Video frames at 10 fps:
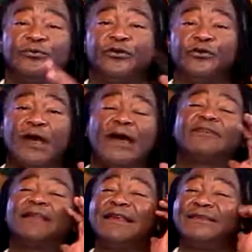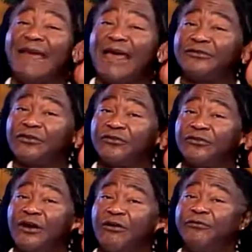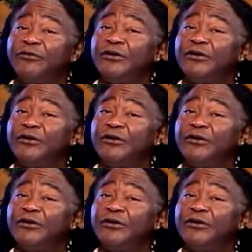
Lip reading: So you have to at least ask yourself